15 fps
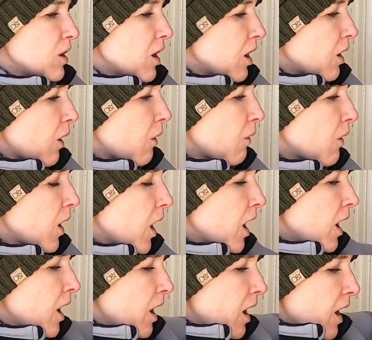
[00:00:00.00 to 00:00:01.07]
know.
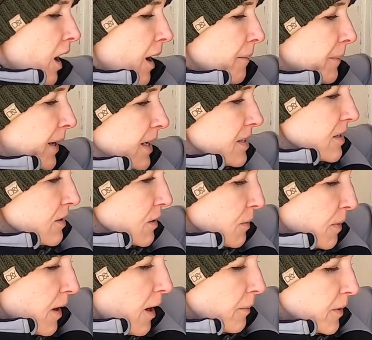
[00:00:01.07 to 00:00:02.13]
I'm guessing they're
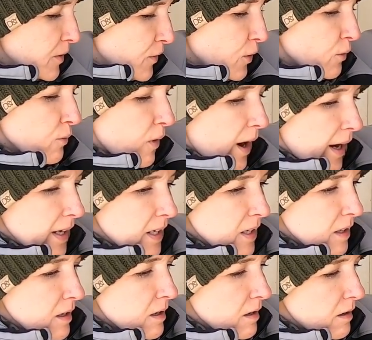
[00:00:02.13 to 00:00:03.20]
probably for riding.